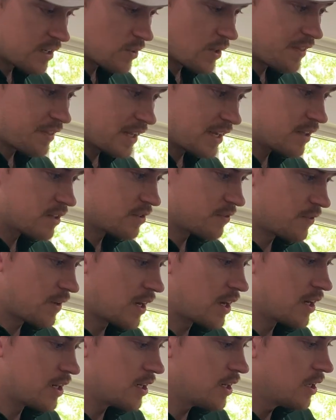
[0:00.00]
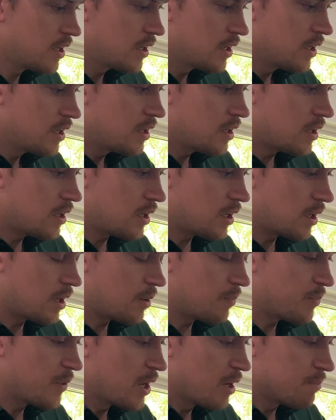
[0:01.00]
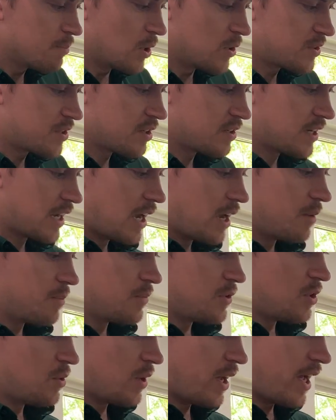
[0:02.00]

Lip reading: so I think it's fine. Most of the time you